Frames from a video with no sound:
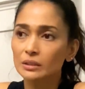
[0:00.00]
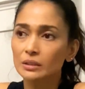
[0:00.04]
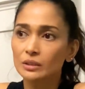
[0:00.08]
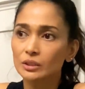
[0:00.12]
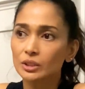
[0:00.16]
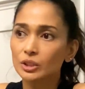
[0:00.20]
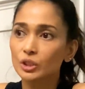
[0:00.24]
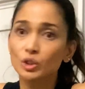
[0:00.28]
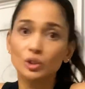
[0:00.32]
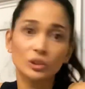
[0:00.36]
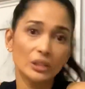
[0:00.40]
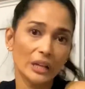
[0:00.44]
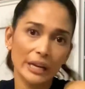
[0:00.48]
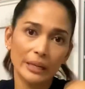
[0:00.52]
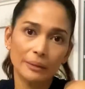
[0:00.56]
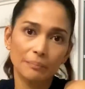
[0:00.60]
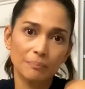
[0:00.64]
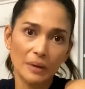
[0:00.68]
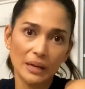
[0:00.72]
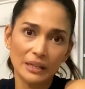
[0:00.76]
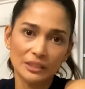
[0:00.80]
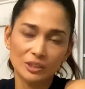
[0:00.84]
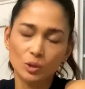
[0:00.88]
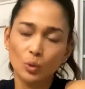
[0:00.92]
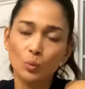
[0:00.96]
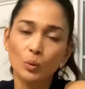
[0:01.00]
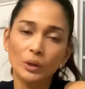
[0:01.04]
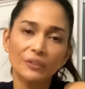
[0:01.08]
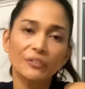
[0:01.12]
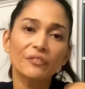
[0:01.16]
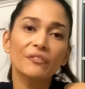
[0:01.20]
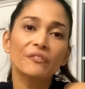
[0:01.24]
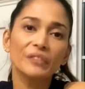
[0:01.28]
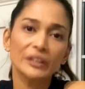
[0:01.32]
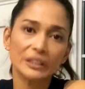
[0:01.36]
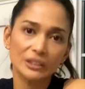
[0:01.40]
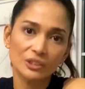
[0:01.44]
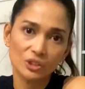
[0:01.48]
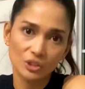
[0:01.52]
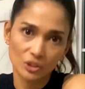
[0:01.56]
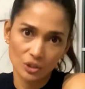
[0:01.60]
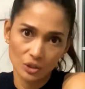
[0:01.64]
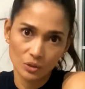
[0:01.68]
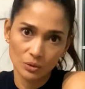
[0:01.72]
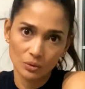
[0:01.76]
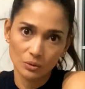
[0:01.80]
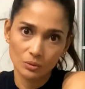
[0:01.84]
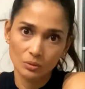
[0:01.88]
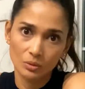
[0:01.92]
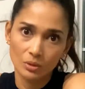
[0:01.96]
you like best, or what fits
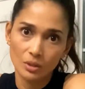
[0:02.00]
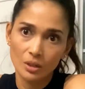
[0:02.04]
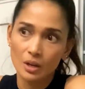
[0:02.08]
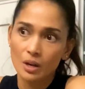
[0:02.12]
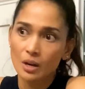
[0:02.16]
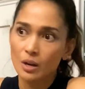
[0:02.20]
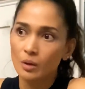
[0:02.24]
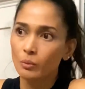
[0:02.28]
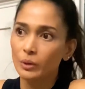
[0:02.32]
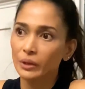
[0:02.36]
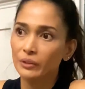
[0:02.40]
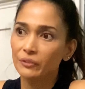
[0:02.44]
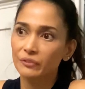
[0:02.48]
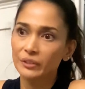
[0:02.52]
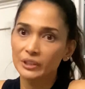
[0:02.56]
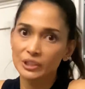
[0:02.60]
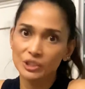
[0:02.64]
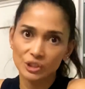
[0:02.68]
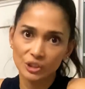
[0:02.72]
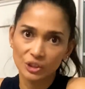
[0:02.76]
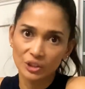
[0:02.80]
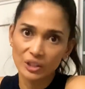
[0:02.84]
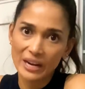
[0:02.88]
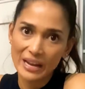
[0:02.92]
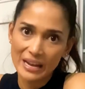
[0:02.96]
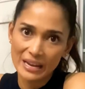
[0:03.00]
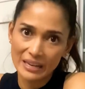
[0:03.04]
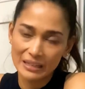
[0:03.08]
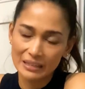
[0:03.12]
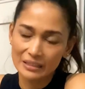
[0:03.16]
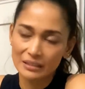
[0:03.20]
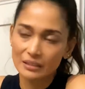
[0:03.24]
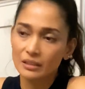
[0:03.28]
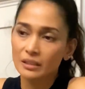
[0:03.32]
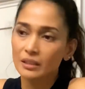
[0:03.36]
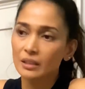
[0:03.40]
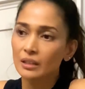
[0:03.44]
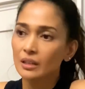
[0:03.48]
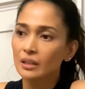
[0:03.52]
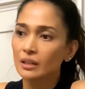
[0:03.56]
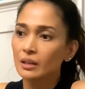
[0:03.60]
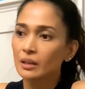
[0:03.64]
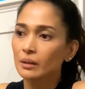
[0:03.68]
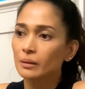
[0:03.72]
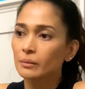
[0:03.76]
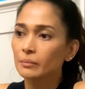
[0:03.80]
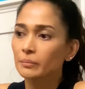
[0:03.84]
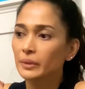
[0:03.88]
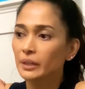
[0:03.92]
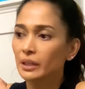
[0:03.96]
you, what fits your hand.
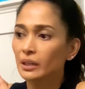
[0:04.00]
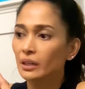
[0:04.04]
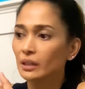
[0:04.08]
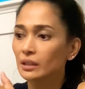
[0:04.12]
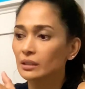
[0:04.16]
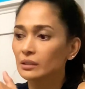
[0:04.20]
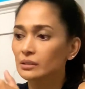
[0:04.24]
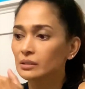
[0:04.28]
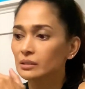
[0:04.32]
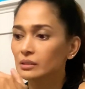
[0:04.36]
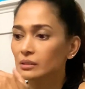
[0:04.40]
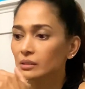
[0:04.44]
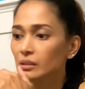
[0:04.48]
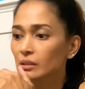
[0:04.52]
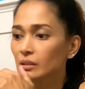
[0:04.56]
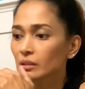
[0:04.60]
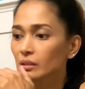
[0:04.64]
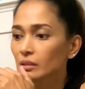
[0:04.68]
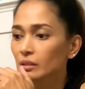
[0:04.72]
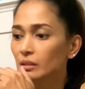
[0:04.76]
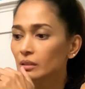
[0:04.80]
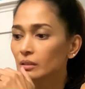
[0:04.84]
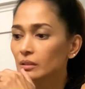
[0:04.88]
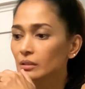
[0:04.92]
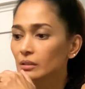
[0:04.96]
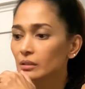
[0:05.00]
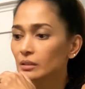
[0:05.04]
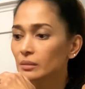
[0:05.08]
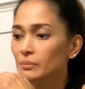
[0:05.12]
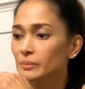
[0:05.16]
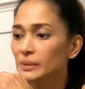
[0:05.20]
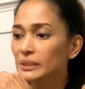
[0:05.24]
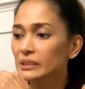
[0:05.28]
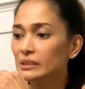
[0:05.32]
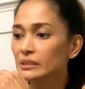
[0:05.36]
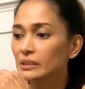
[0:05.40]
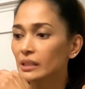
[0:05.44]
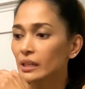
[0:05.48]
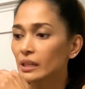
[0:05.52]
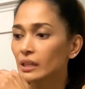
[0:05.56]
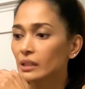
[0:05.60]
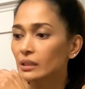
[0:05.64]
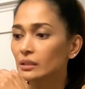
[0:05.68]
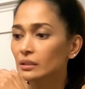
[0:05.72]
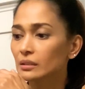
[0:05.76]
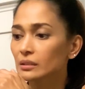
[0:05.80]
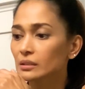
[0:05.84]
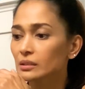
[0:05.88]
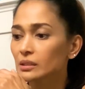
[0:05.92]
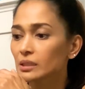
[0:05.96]
Because the
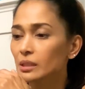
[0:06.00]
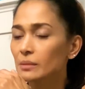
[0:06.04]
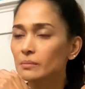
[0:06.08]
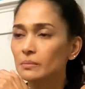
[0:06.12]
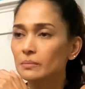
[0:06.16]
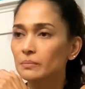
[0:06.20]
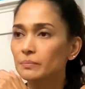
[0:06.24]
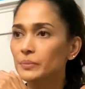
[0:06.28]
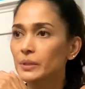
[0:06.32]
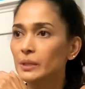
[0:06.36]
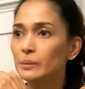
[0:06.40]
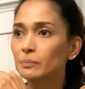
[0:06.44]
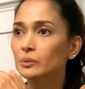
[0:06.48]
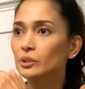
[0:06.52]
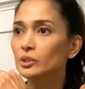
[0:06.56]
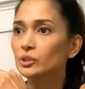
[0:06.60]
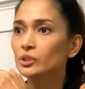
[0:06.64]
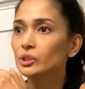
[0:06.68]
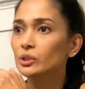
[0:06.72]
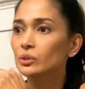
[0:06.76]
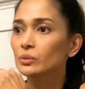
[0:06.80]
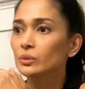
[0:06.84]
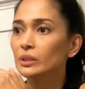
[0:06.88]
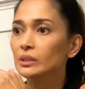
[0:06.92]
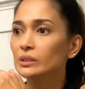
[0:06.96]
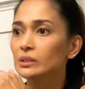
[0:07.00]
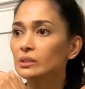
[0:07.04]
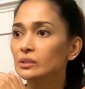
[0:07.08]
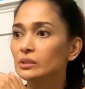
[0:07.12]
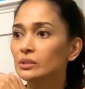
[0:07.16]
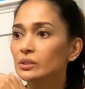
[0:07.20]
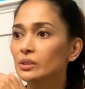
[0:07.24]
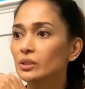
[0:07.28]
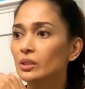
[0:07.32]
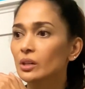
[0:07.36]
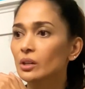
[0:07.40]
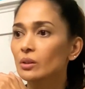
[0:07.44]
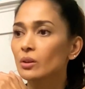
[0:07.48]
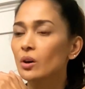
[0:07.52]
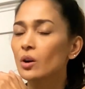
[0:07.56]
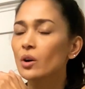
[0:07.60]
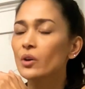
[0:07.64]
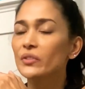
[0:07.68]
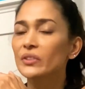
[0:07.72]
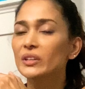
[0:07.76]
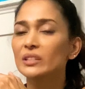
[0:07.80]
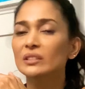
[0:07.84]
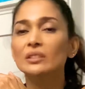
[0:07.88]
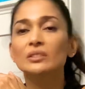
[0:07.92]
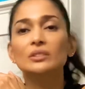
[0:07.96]
mistake some people do is, oh,
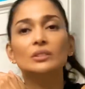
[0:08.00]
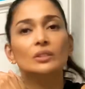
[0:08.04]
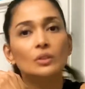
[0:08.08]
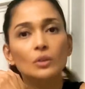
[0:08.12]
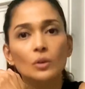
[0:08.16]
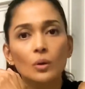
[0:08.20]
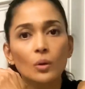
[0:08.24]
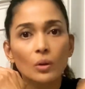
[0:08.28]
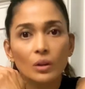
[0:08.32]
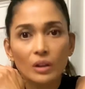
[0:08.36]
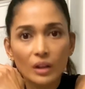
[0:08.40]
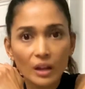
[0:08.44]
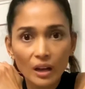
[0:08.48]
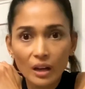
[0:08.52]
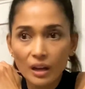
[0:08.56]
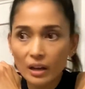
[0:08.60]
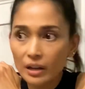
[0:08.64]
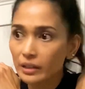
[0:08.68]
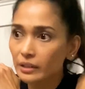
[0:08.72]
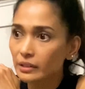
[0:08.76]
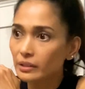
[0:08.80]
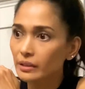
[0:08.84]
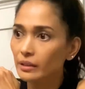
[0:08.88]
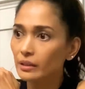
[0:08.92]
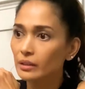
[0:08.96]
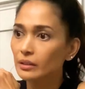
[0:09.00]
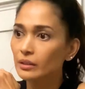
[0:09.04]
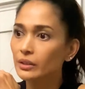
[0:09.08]
this is a cool gun,